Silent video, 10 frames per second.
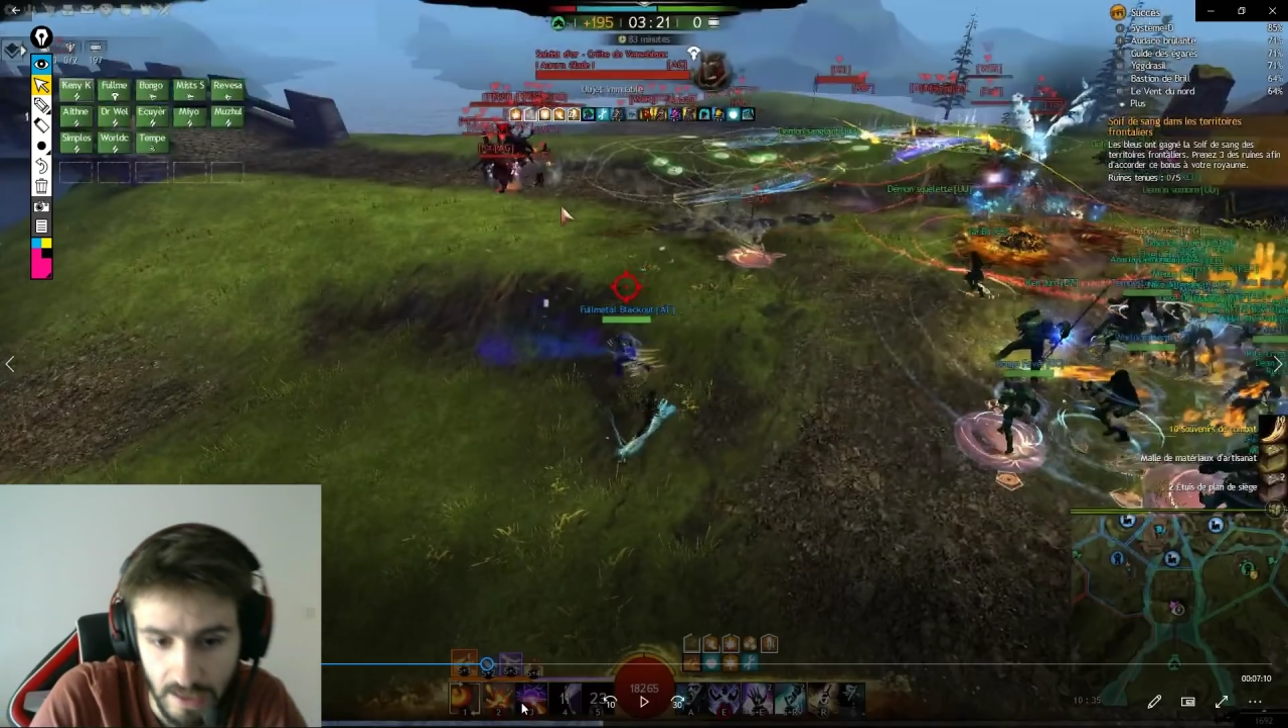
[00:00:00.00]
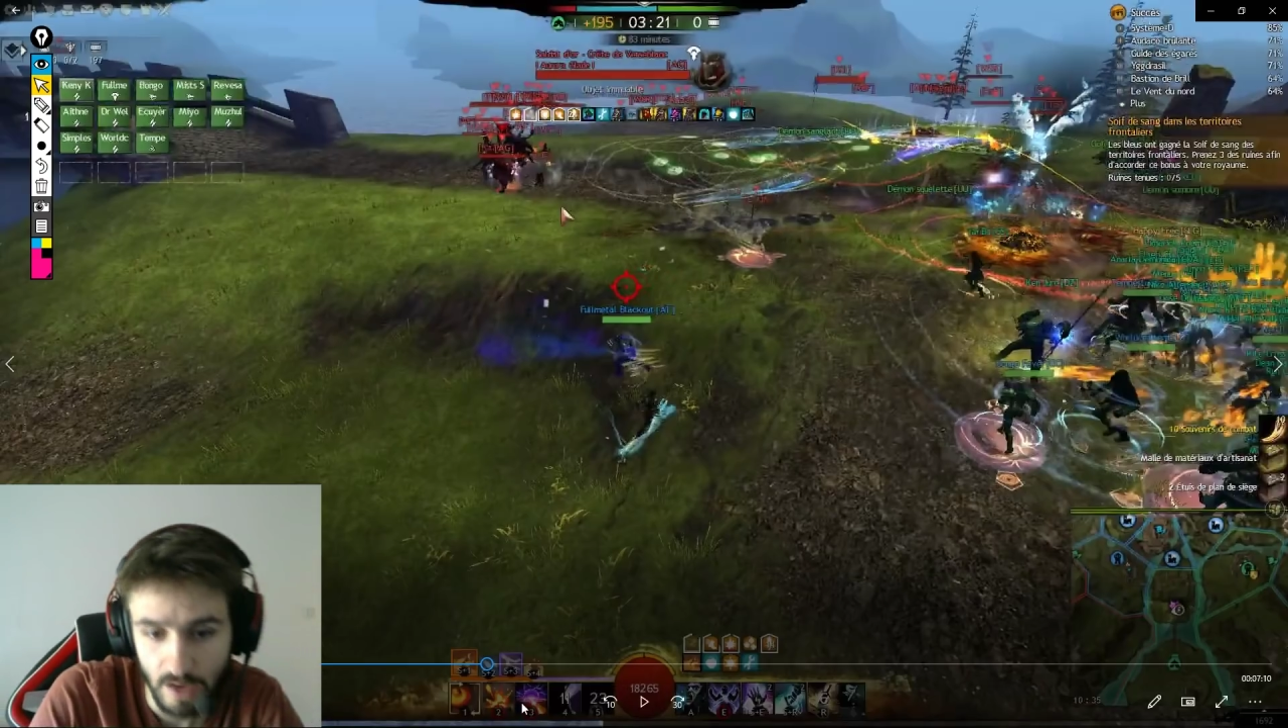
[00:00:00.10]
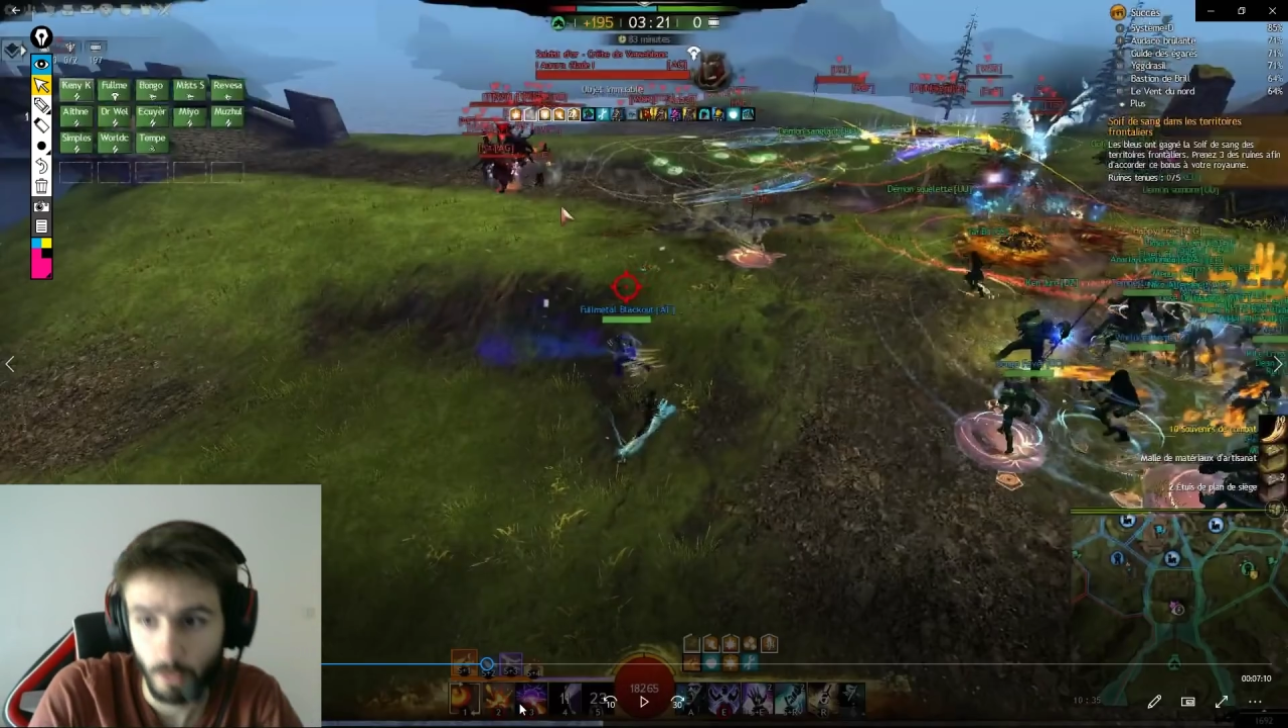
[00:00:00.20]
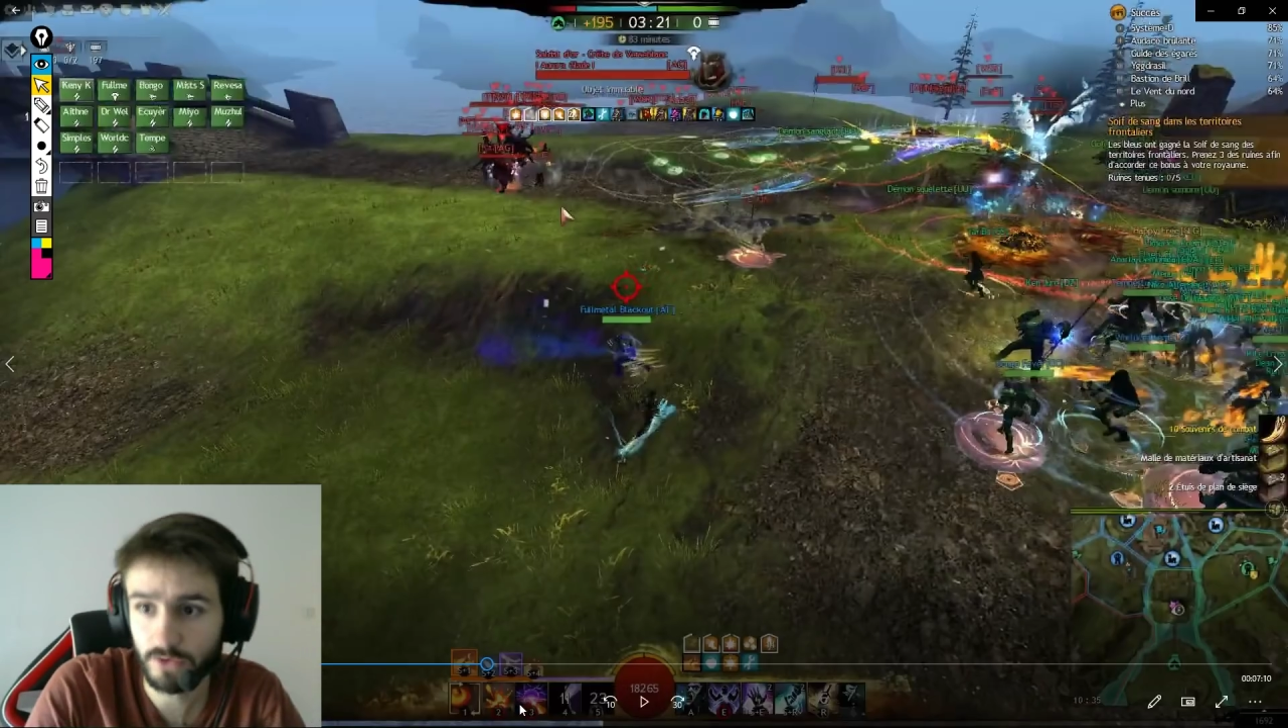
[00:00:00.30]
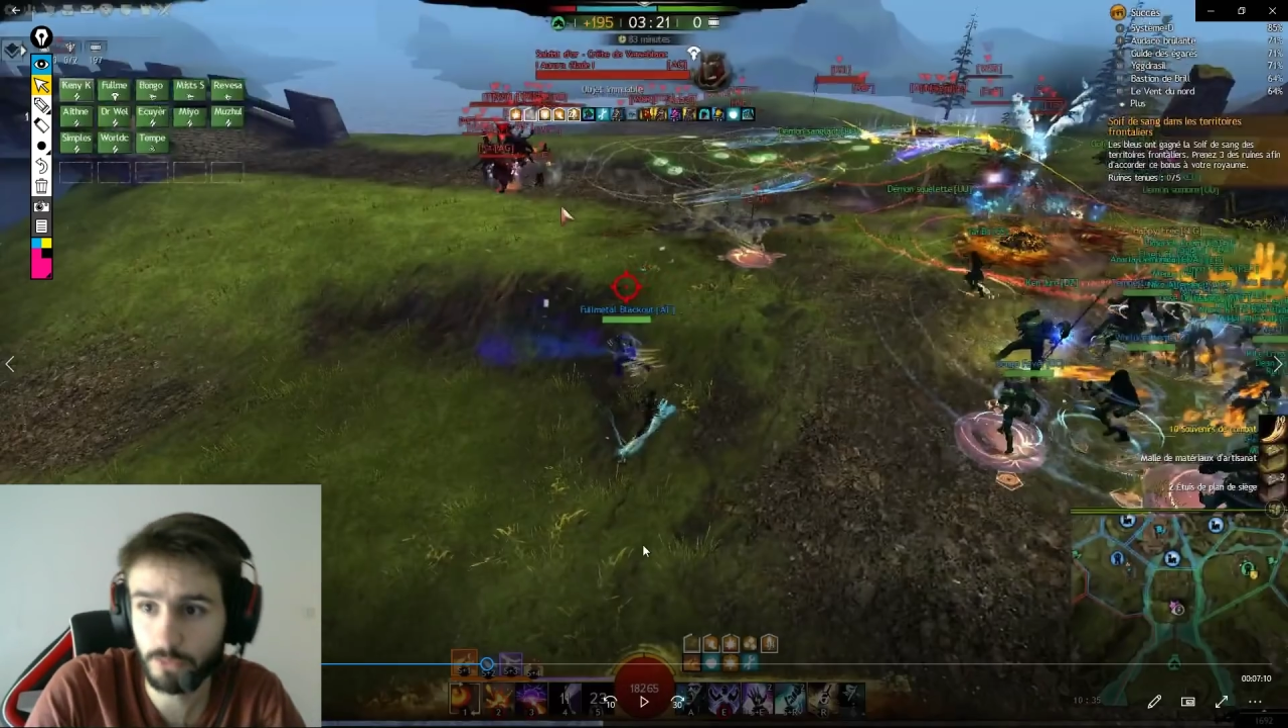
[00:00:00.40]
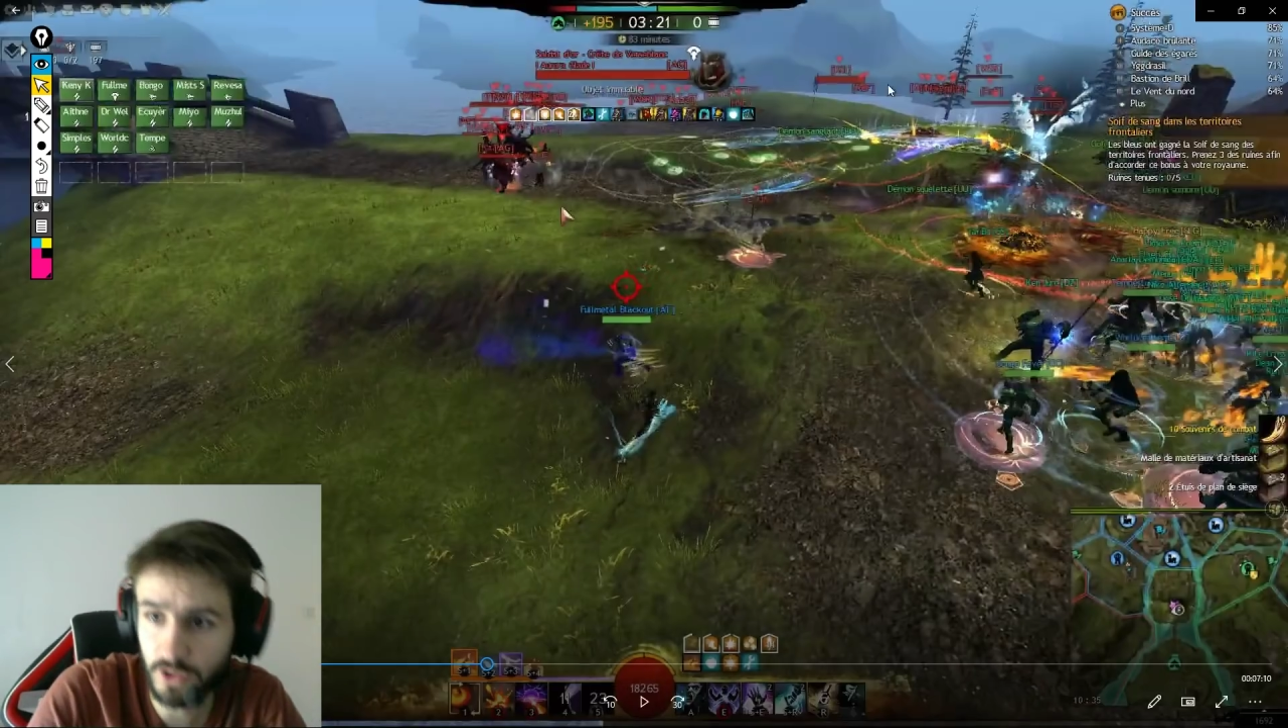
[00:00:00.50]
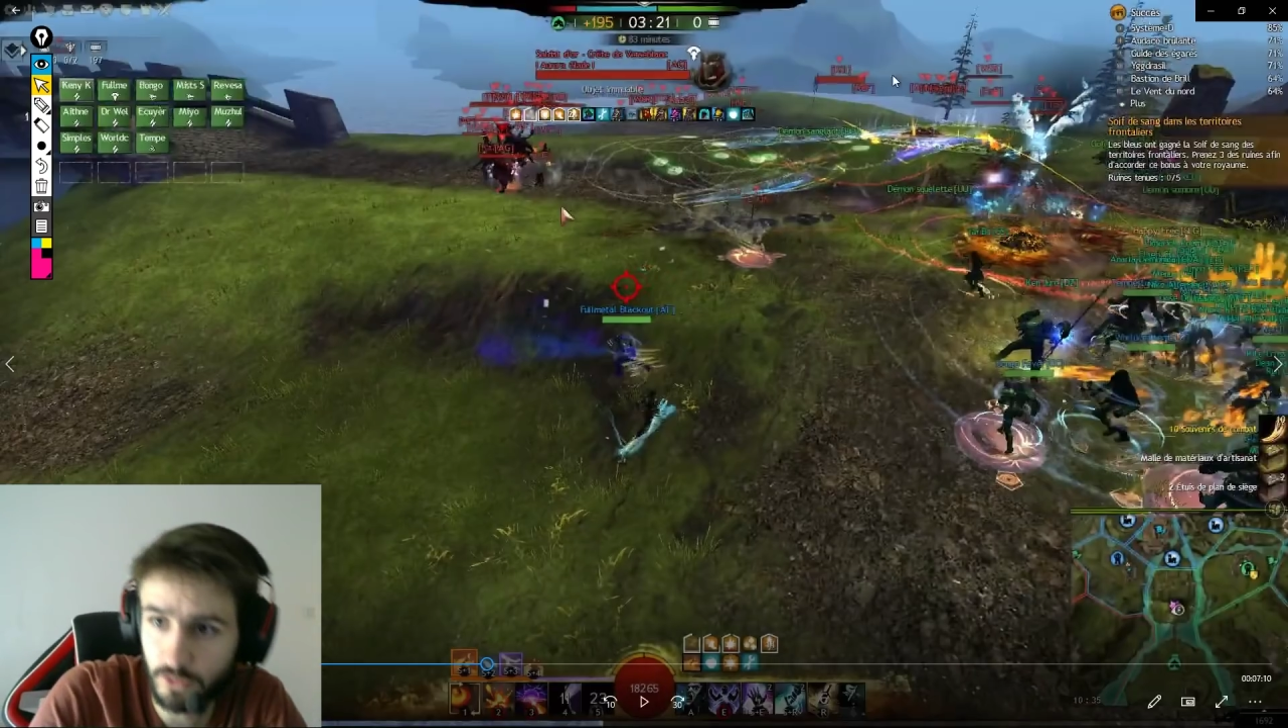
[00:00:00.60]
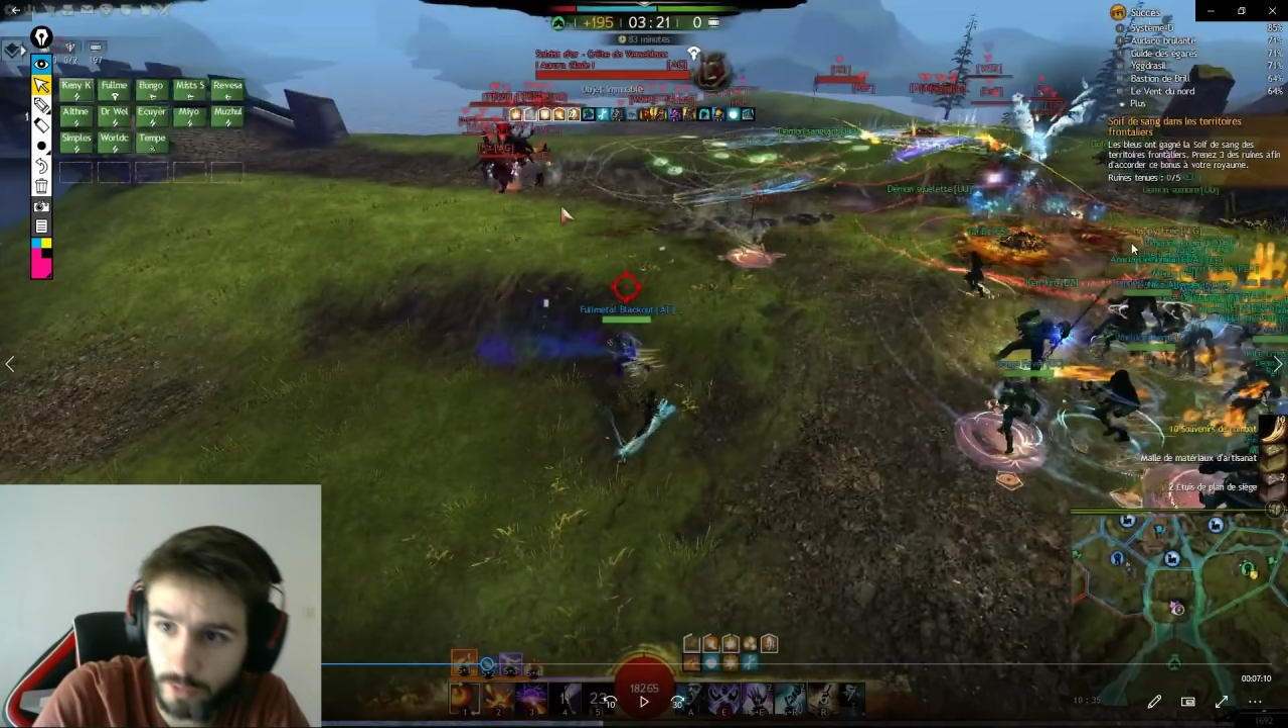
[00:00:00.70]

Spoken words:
What do we do?